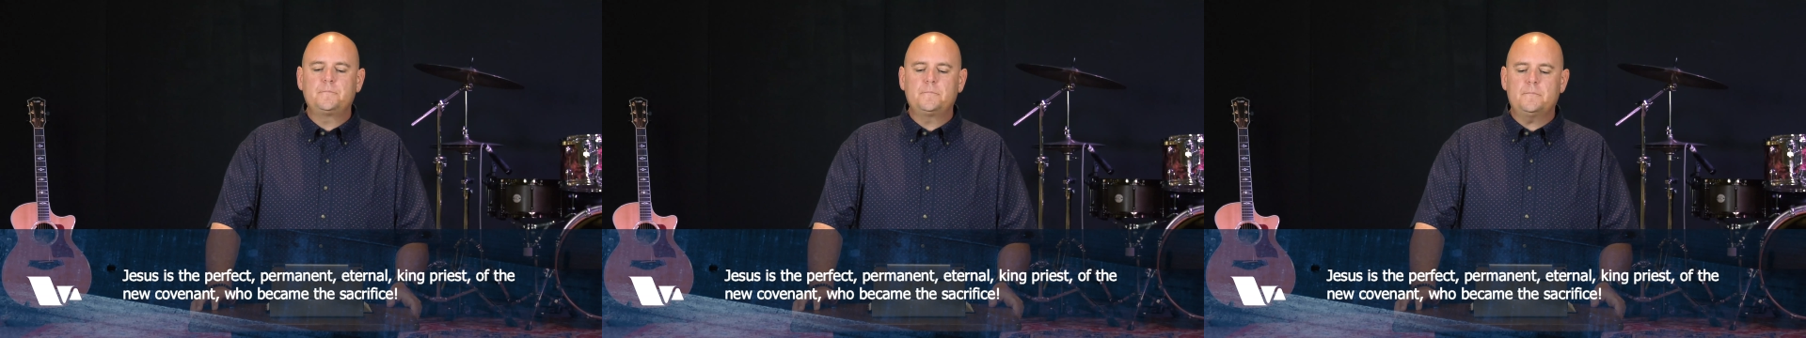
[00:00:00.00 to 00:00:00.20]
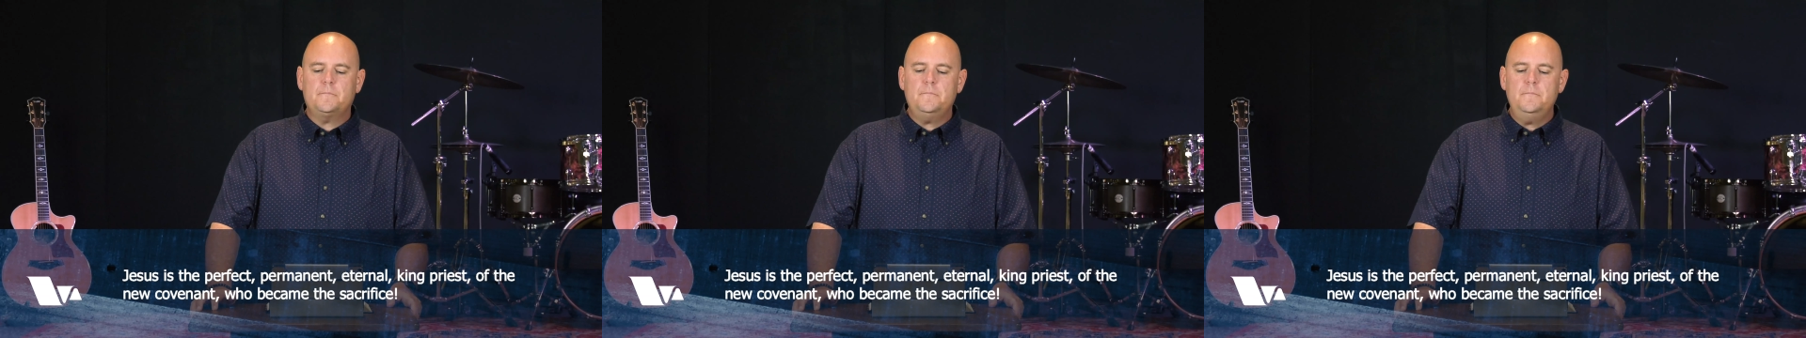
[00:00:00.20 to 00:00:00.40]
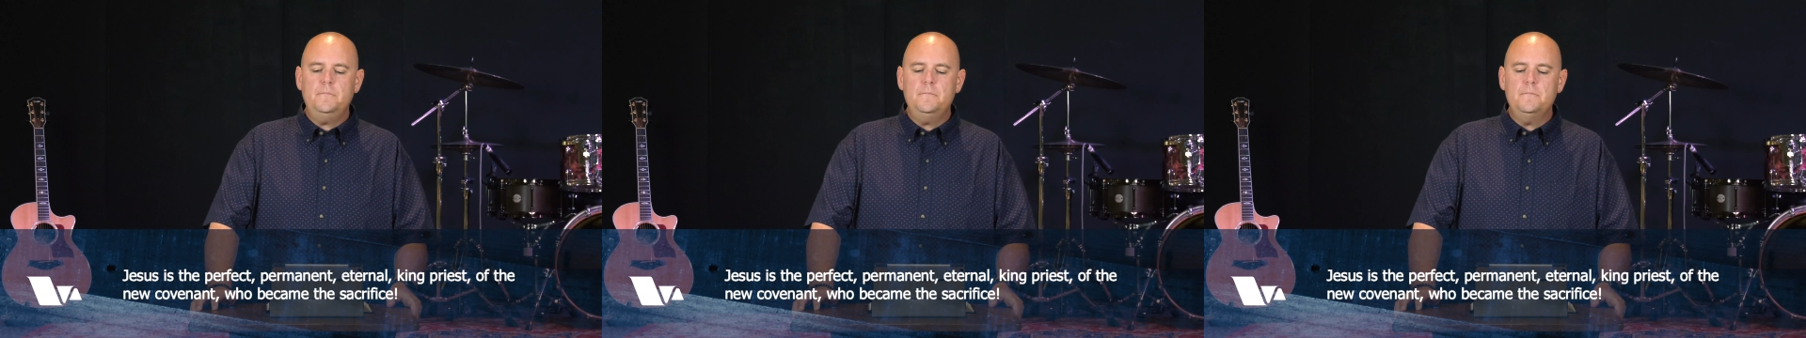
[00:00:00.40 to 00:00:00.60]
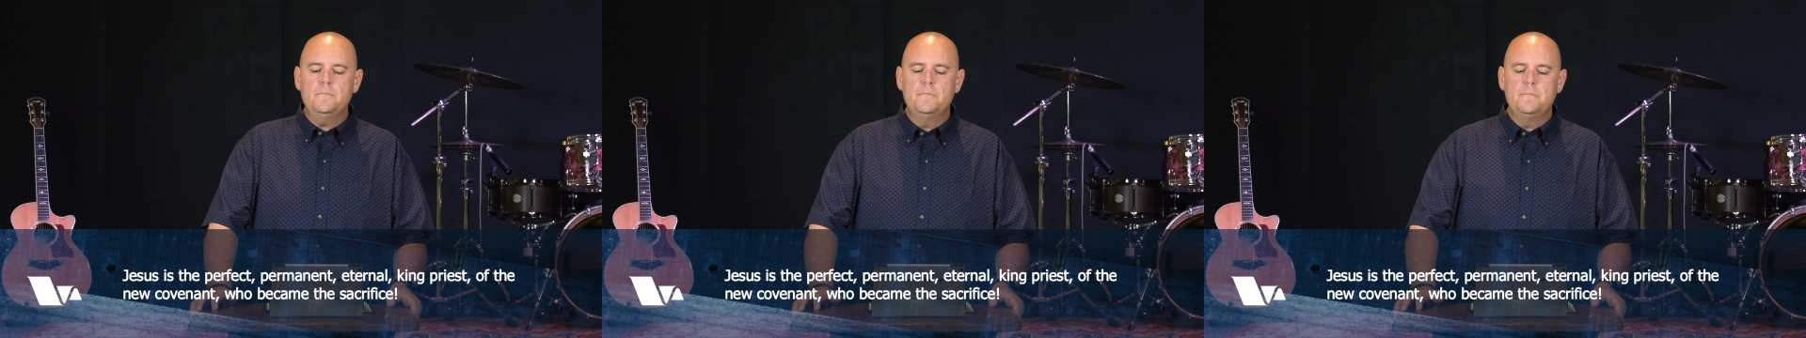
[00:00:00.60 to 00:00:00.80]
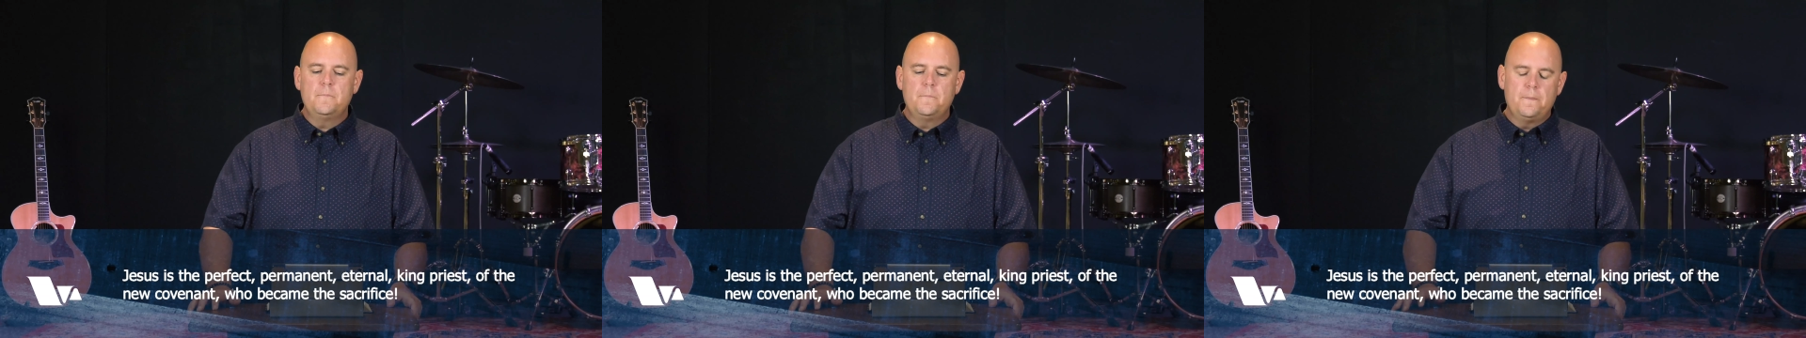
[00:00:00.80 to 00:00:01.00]

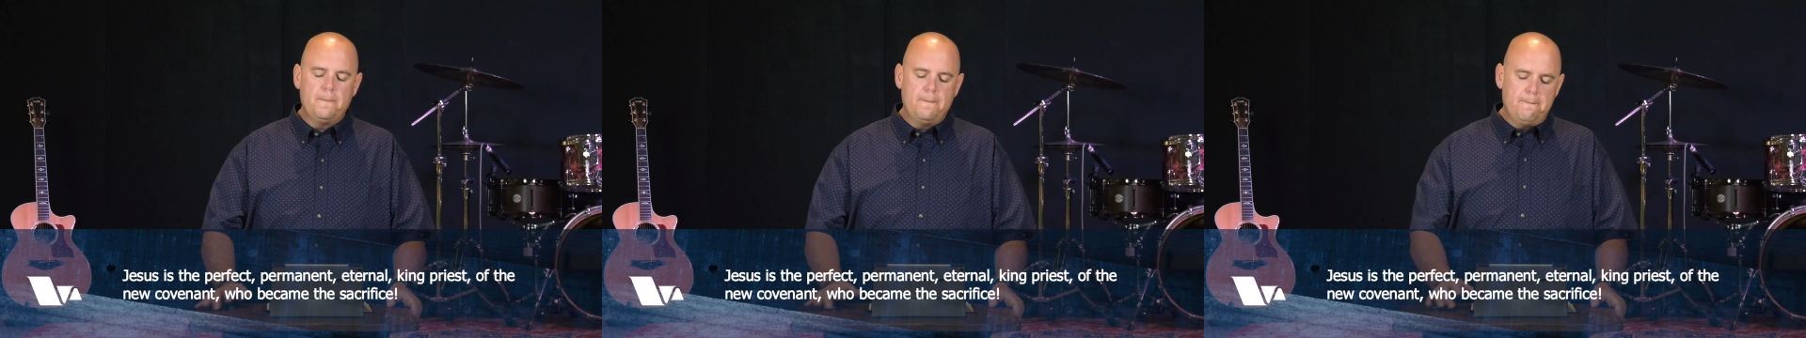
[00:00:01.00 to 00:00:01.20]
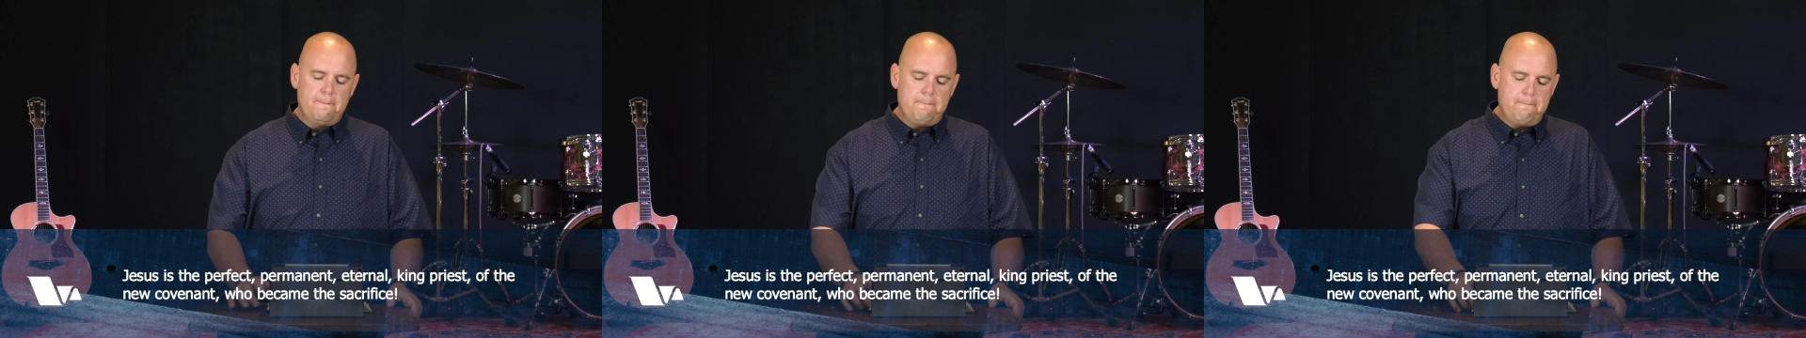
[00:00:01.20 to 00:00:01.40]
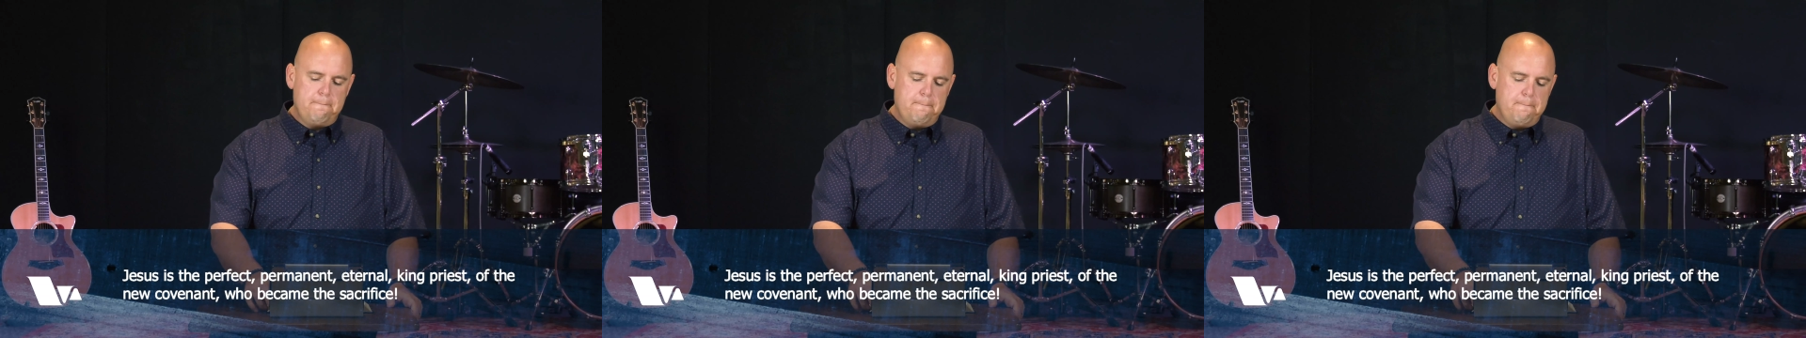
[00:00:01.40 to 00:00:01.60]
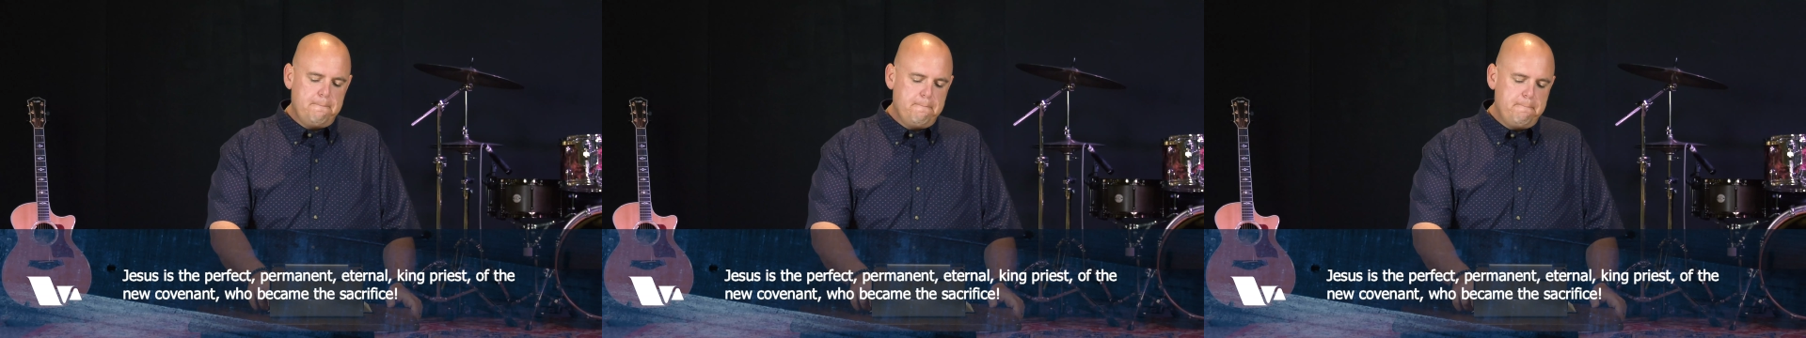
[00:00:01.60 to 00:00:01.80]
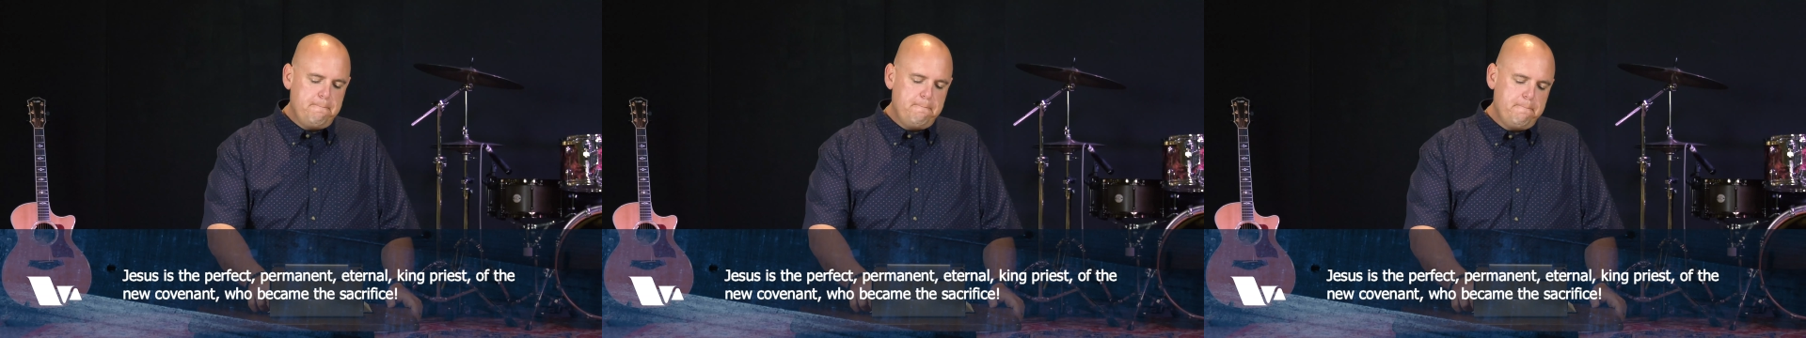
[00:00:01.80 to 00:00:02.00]

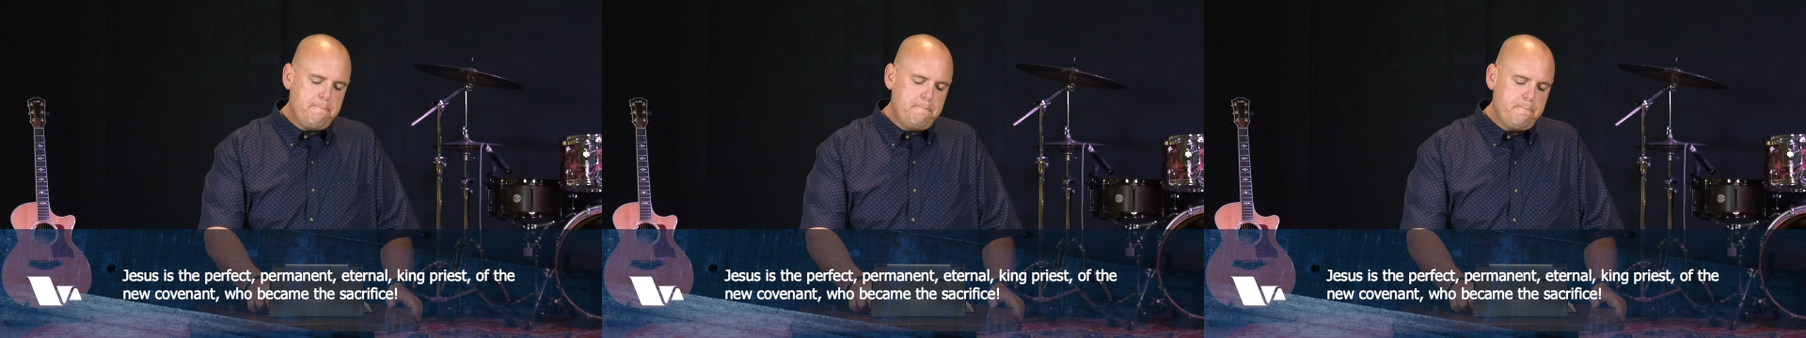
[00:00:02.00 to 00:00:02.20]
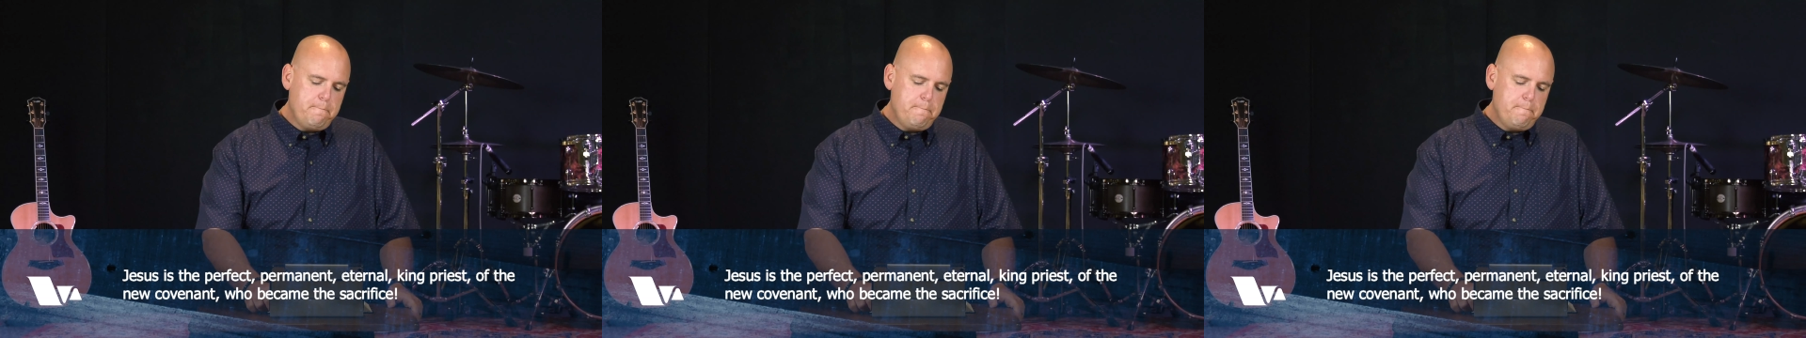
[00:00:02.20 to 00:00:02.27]
[no speech]